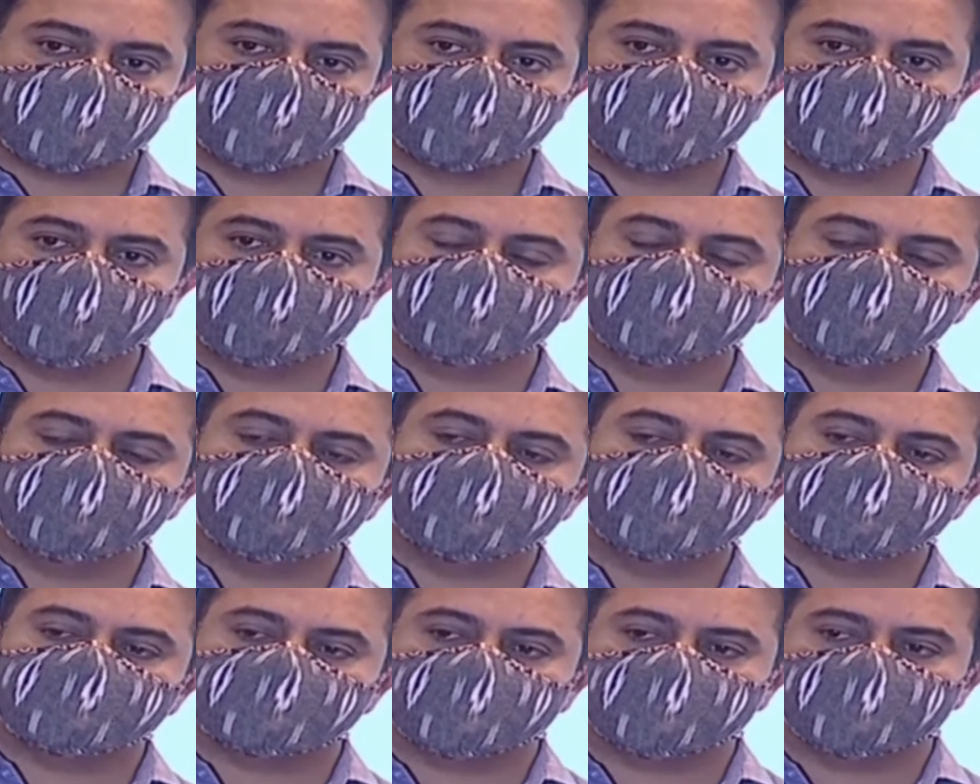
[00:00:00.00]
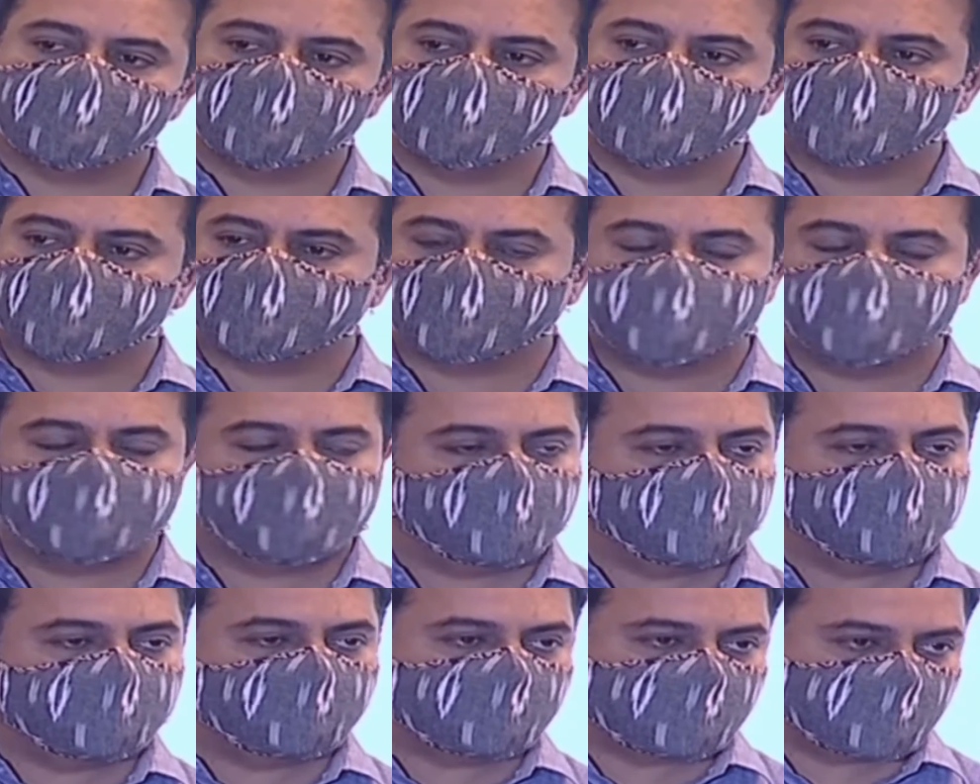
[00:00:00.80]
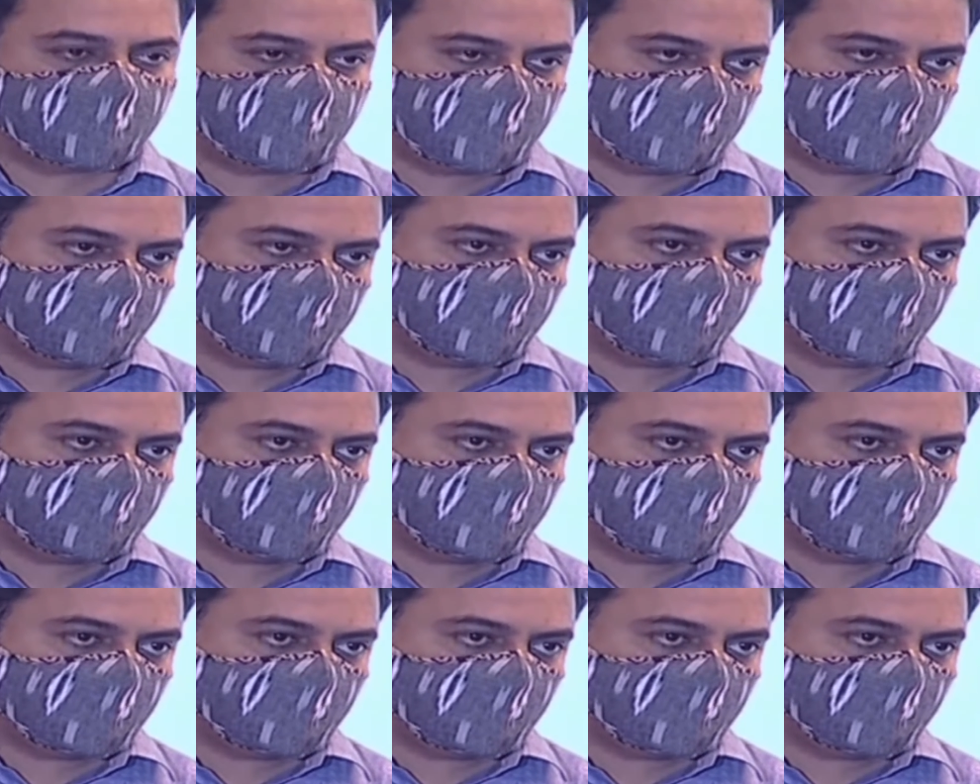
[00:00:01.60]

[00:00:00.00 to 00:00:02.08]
talking to the chairman of KPMG,